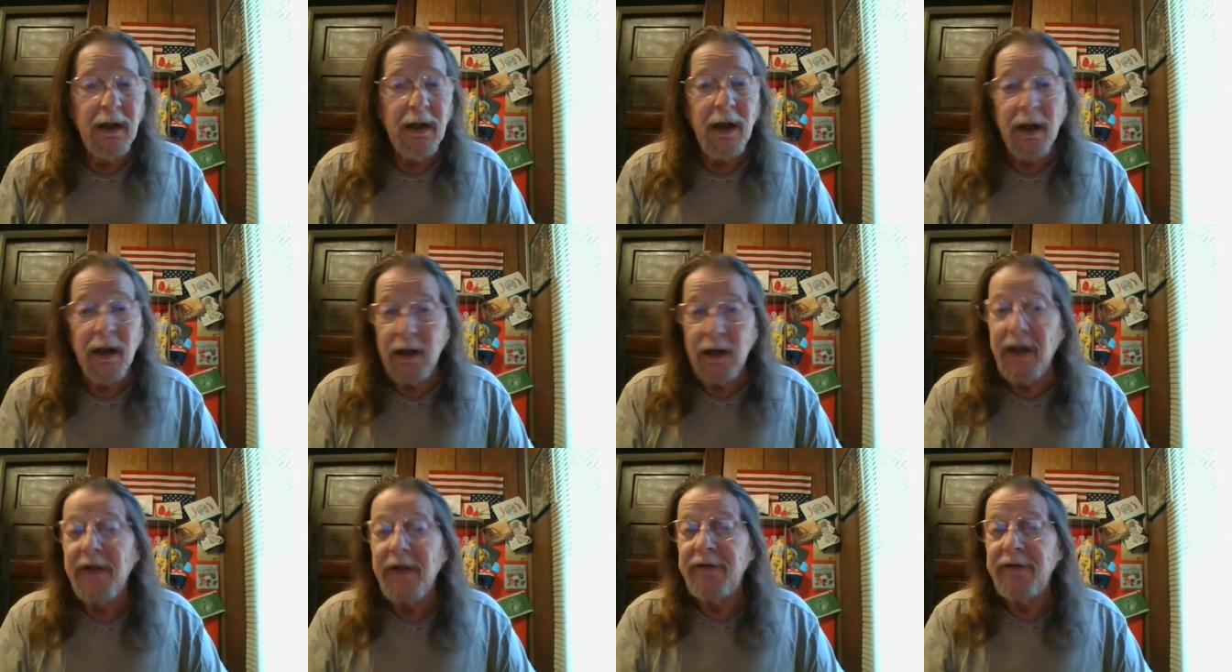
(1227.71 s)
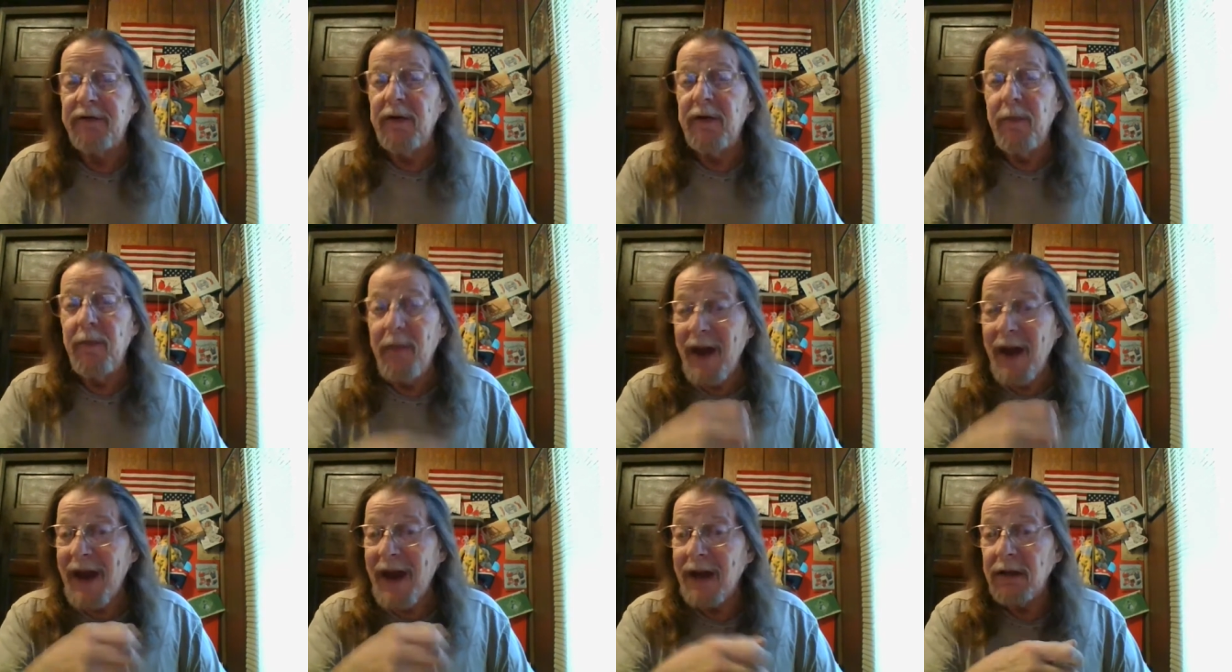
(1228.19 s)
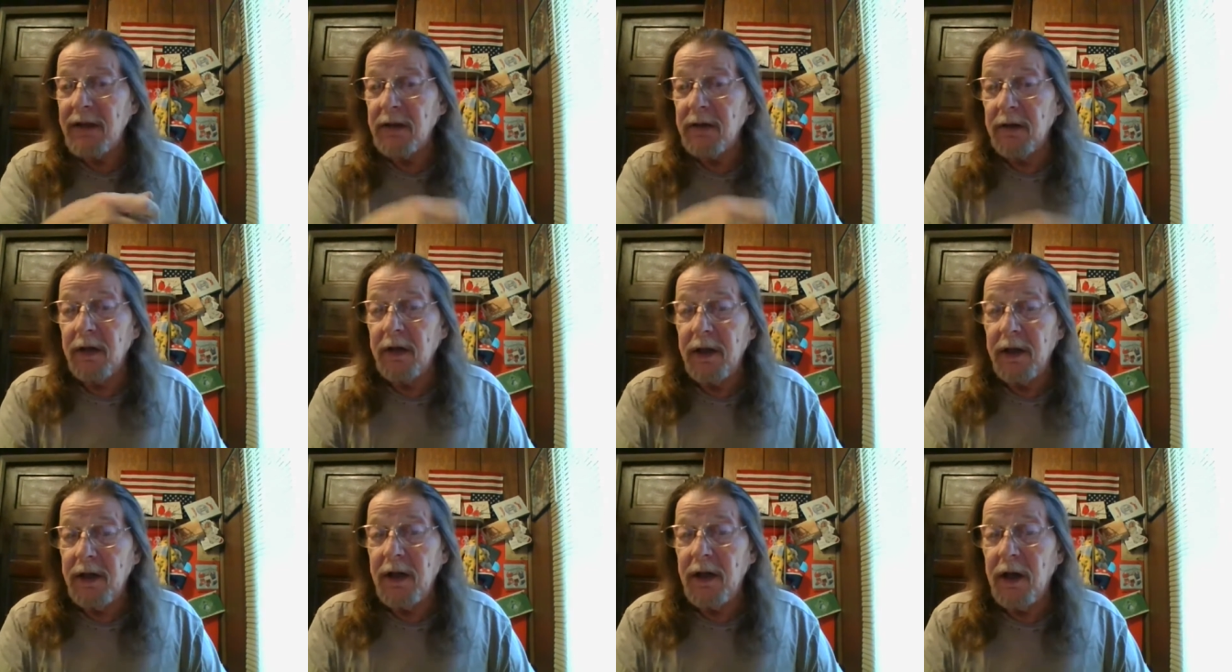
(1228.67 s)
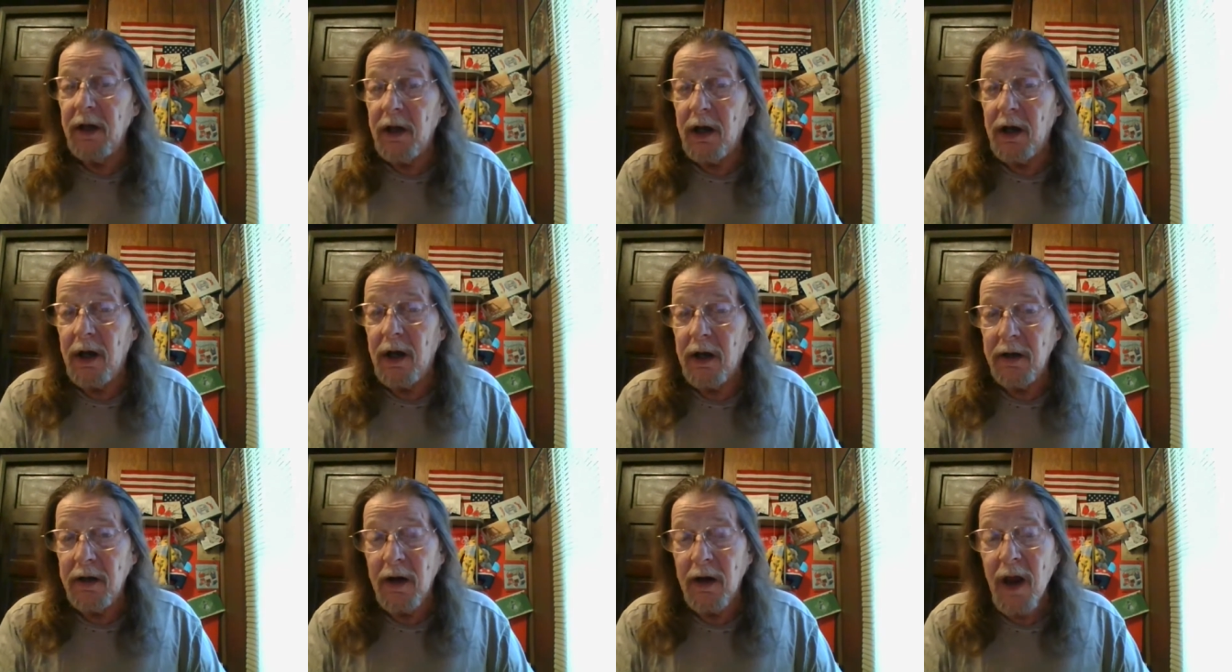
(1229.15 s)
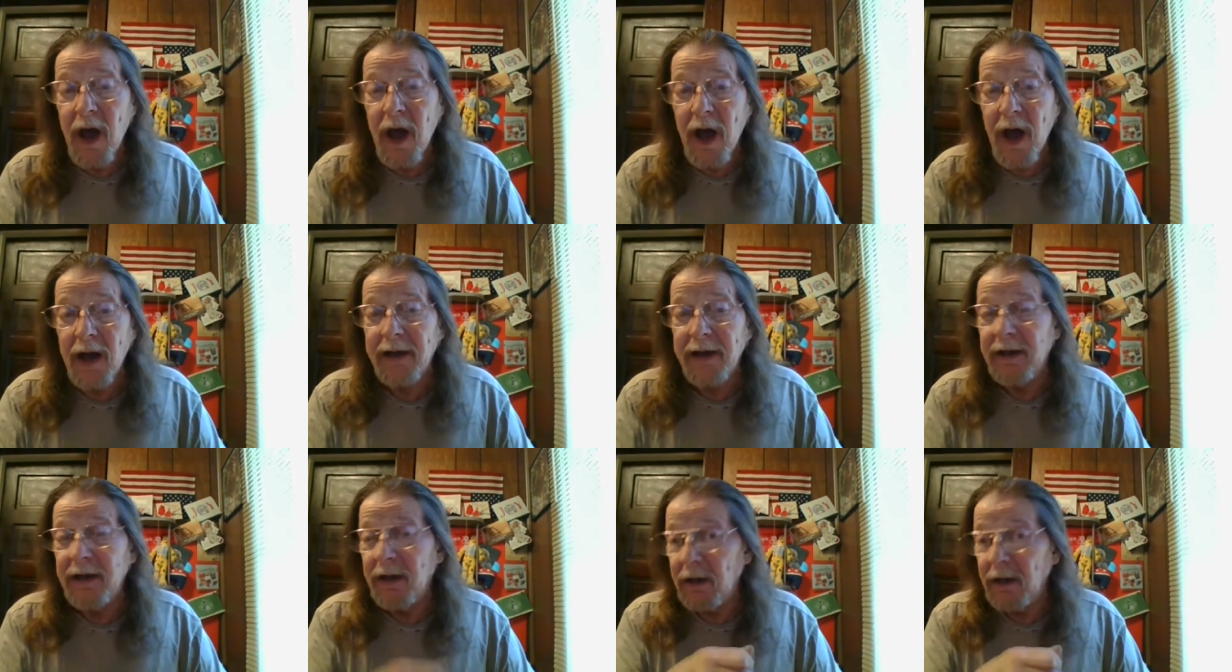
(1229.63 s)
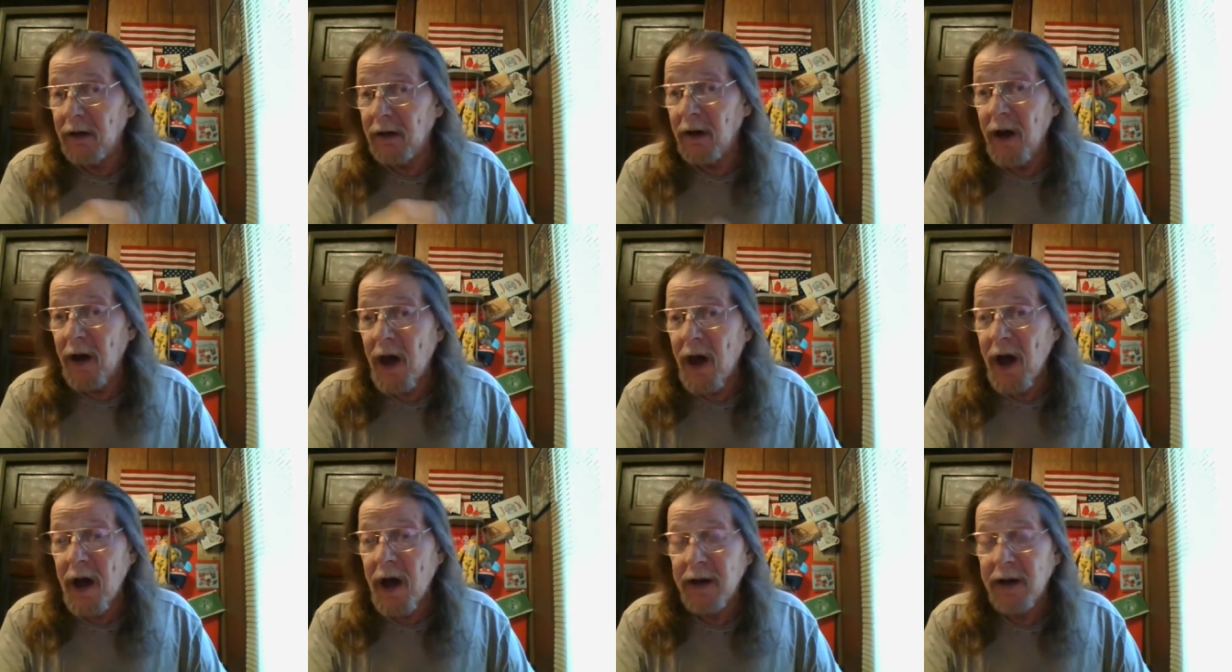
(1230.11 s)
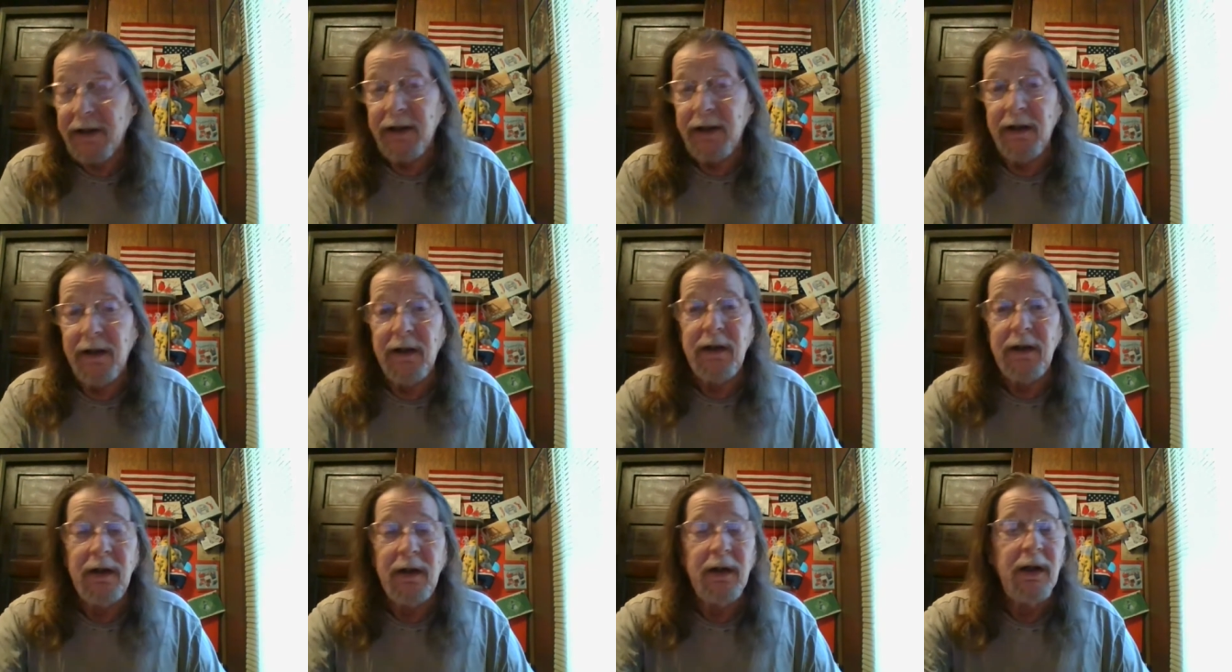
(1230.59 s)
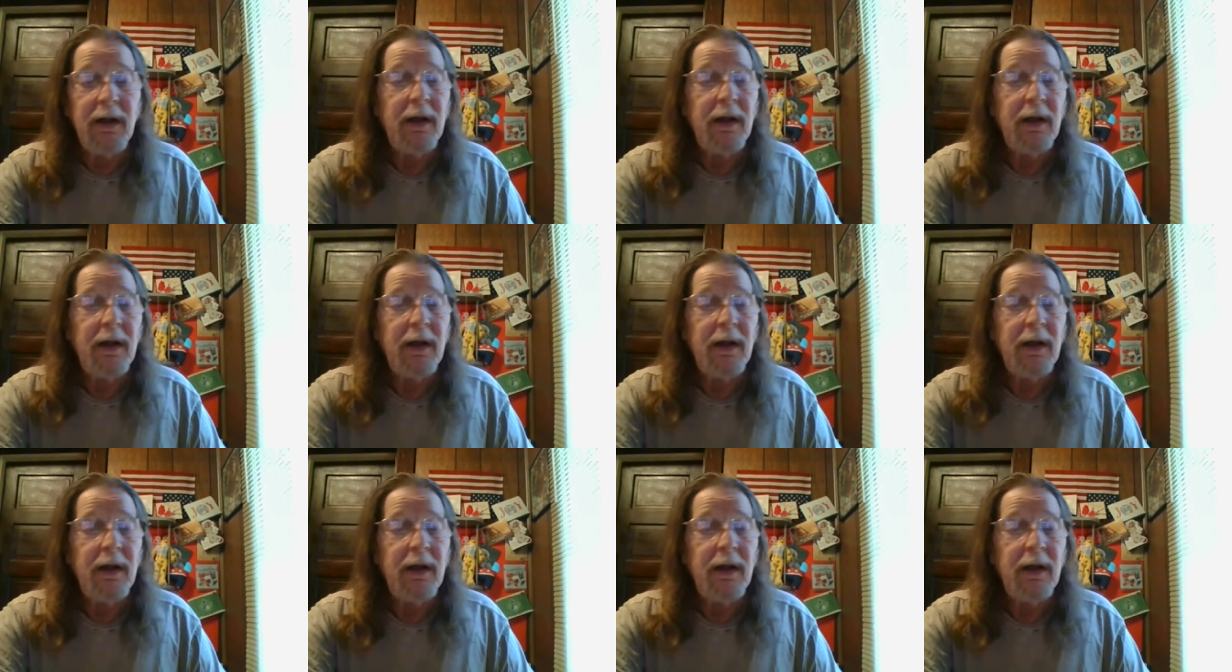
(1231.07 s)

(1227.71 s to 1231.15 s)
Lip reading: unless you manually unlock it and lock it.